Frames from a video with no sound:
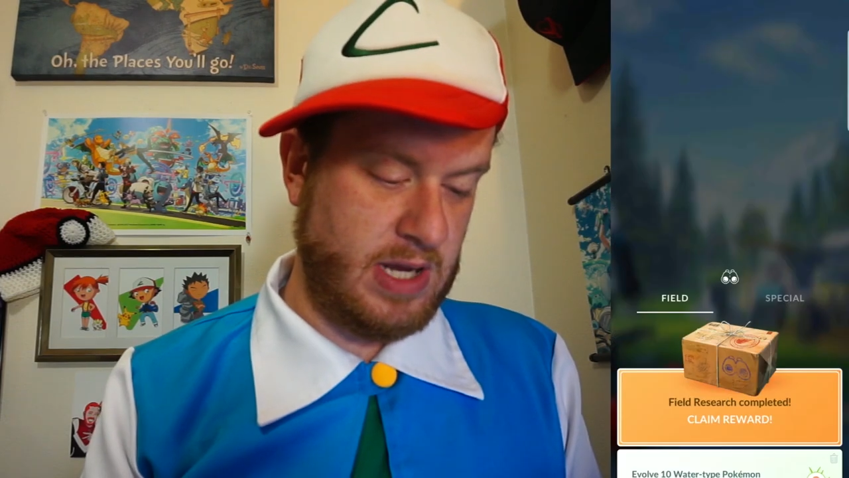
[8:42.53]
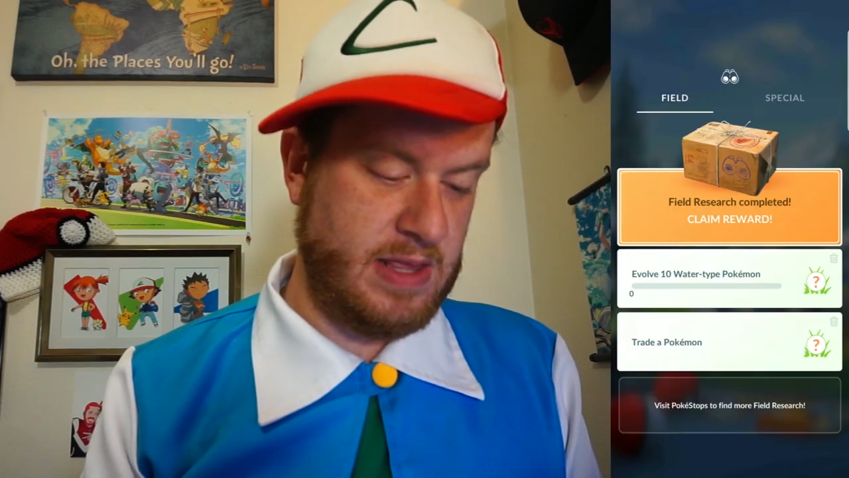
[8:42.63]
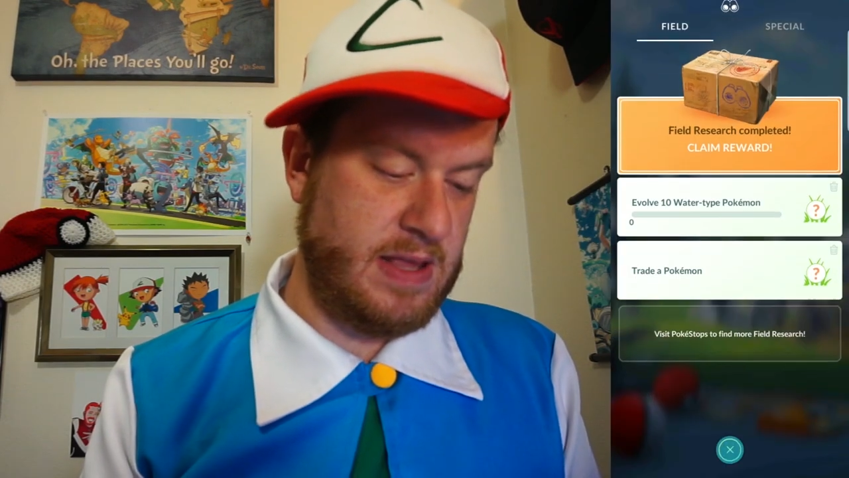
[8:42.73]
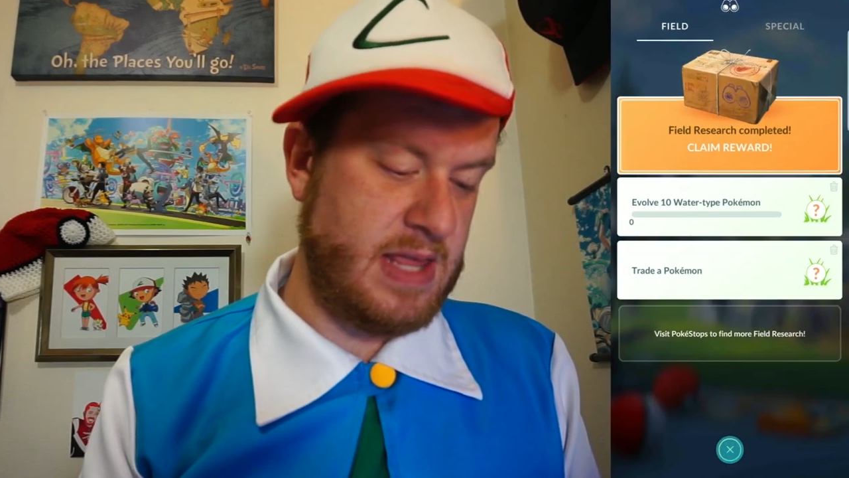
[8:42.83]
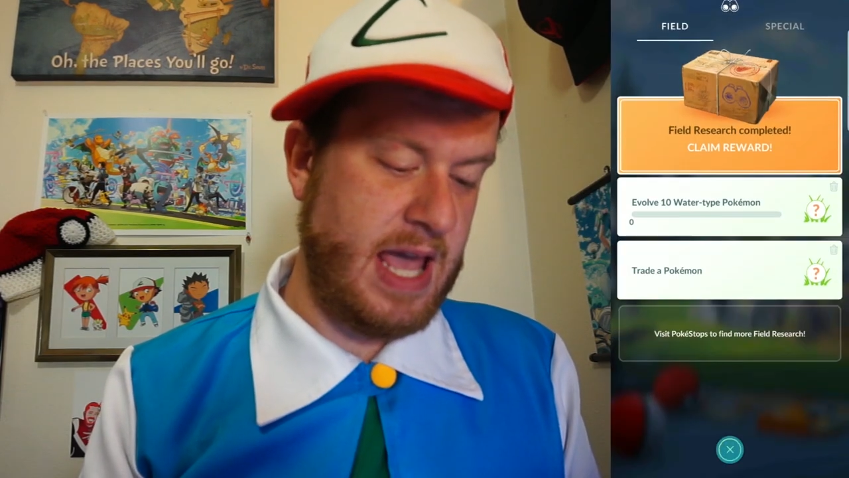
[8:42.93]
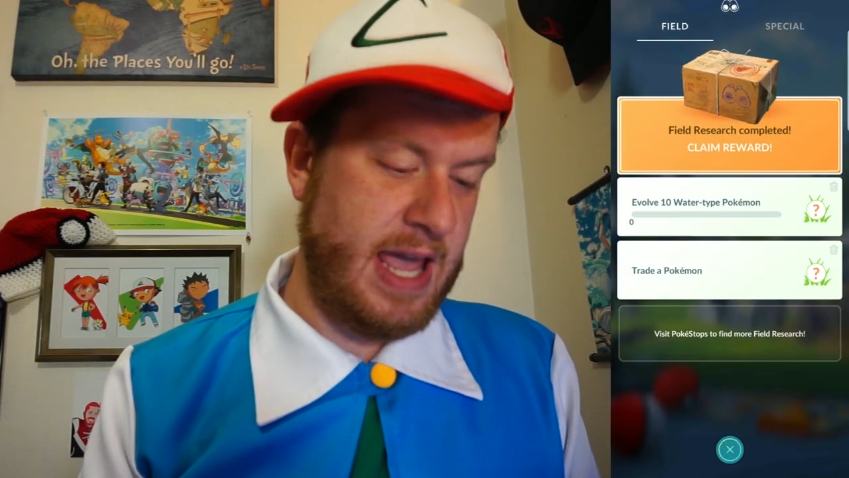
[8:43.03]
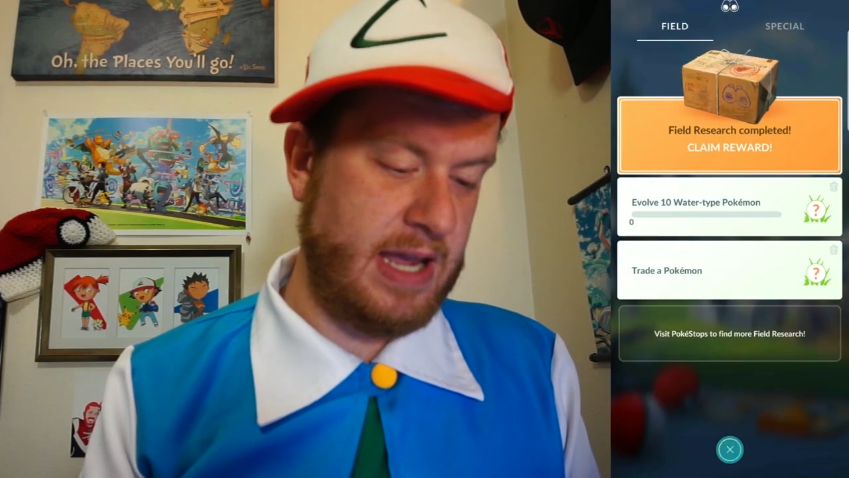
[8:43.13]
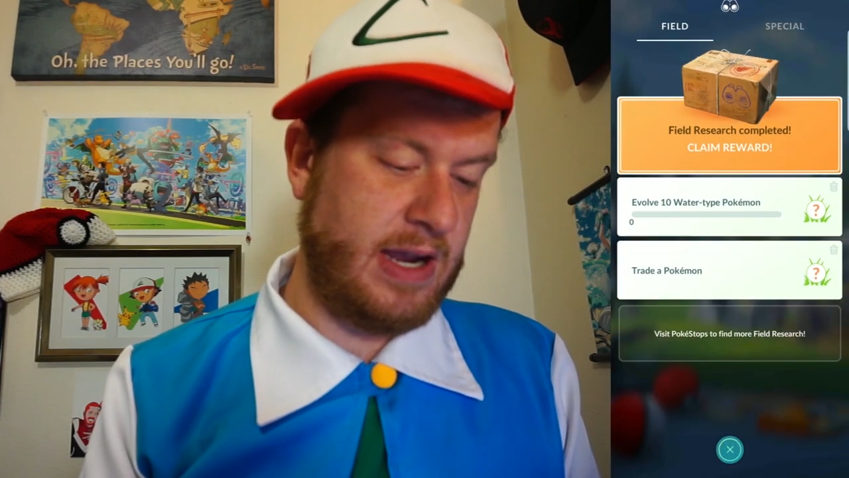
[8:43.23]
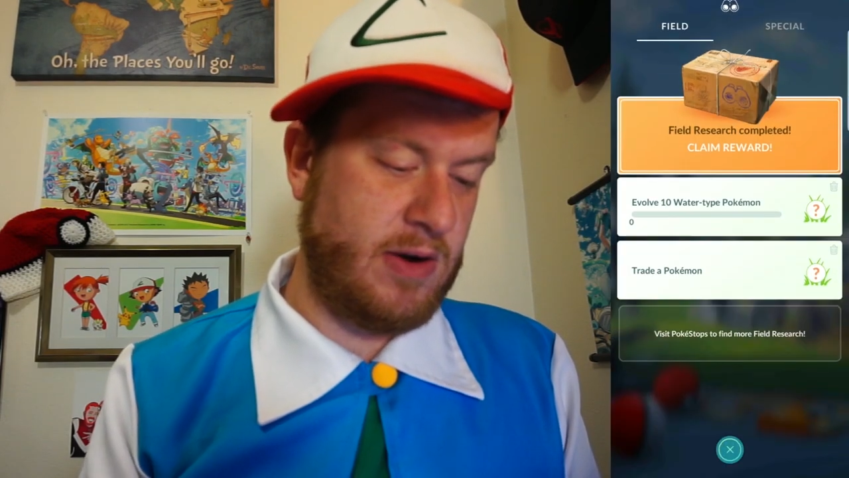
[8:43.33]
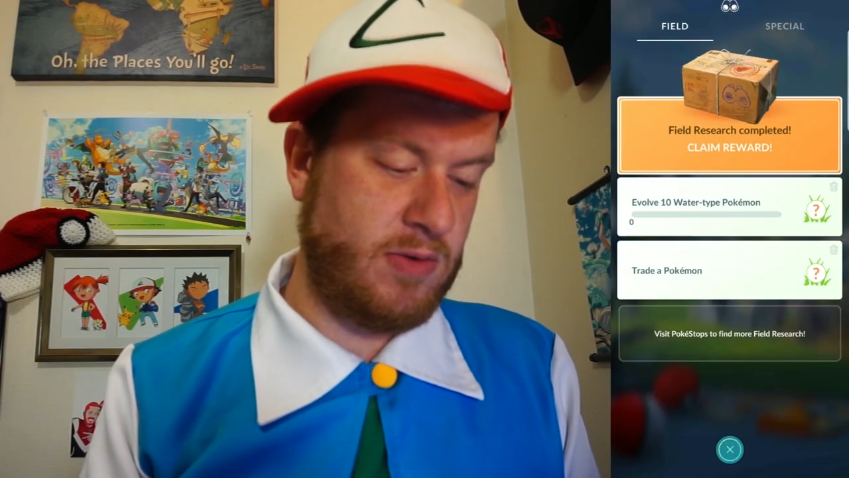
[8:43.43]
And then the
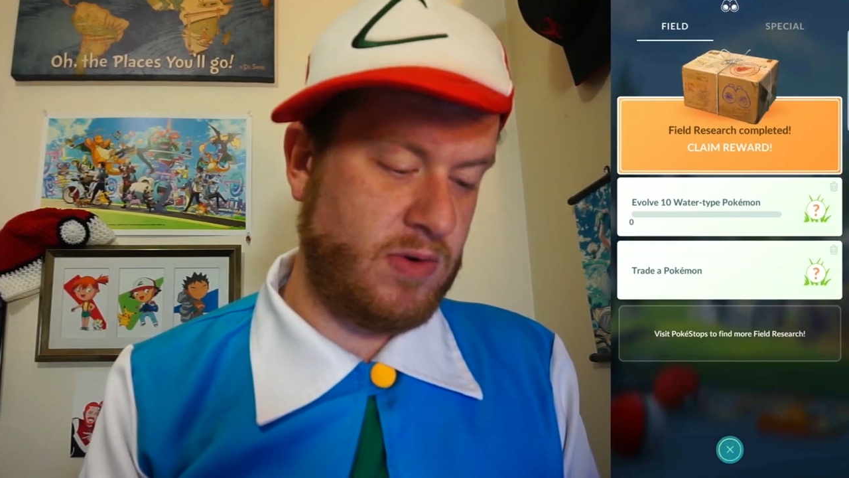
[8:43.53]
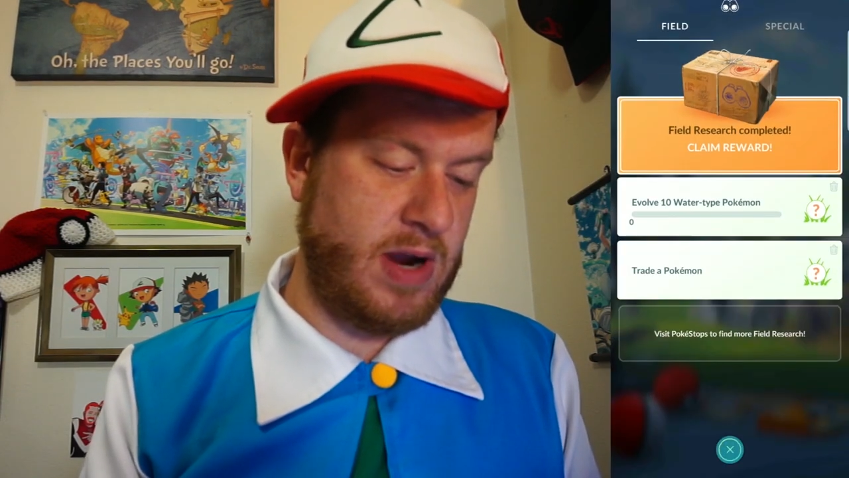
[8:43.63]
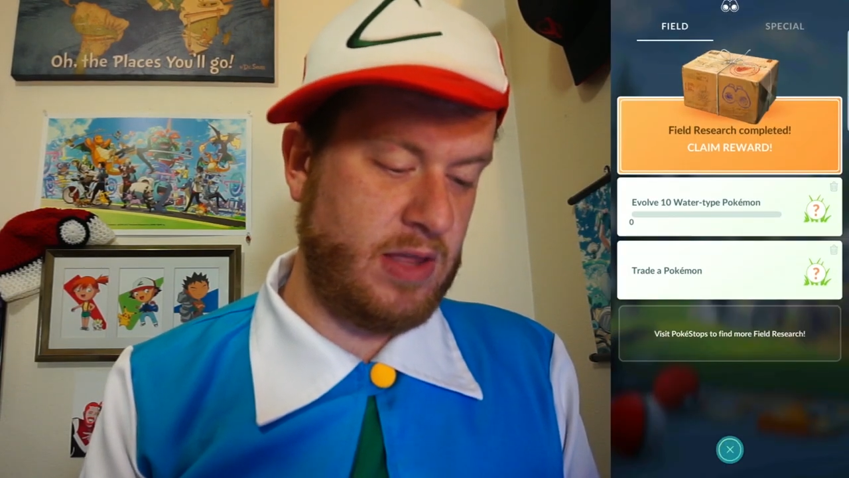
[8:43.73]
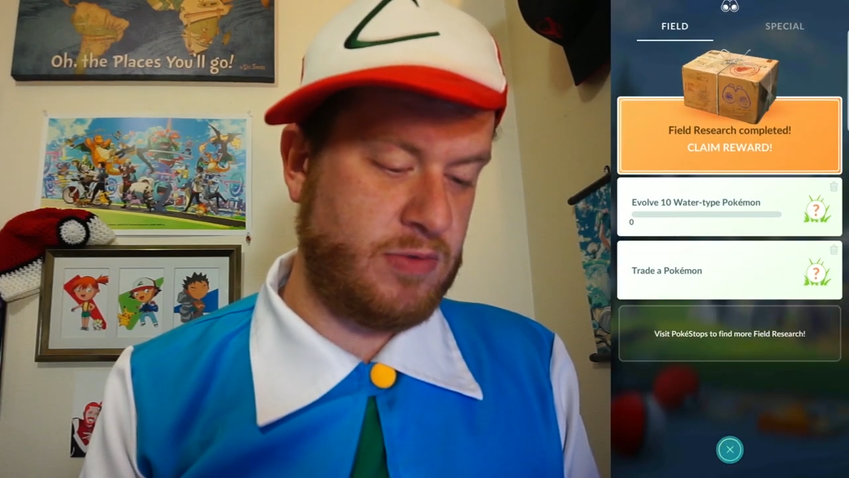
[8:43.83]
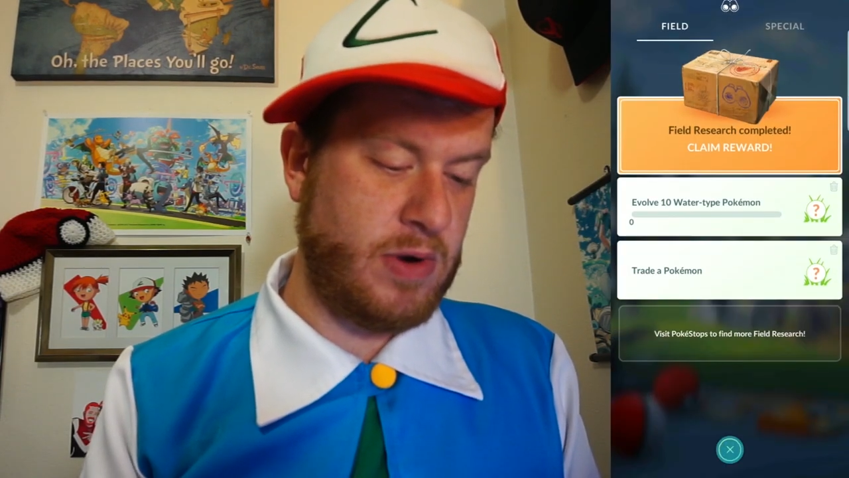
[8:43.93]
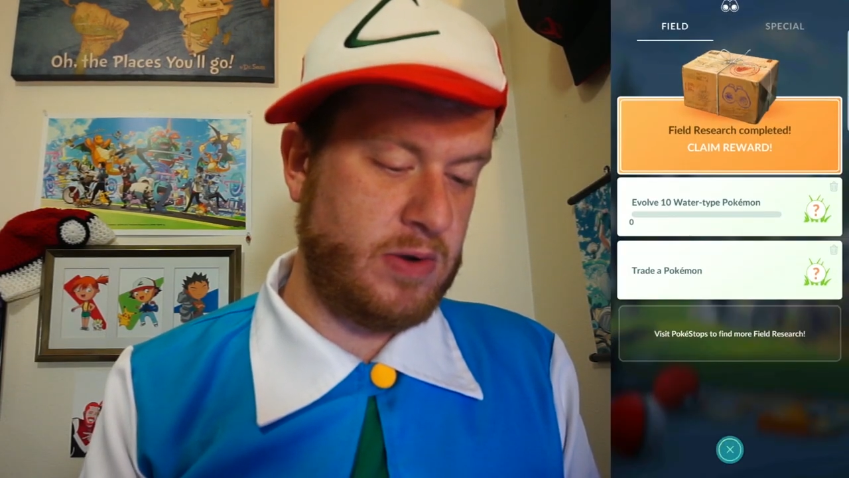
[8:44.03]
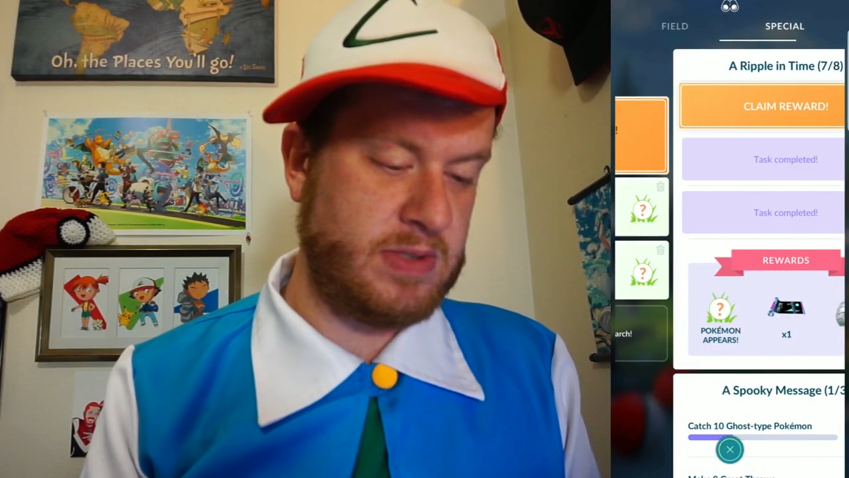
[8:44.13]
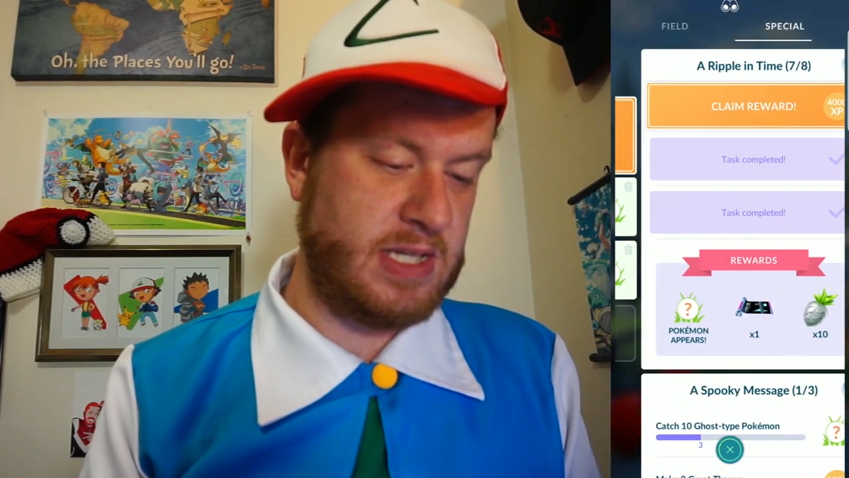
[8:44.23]
eight great throws,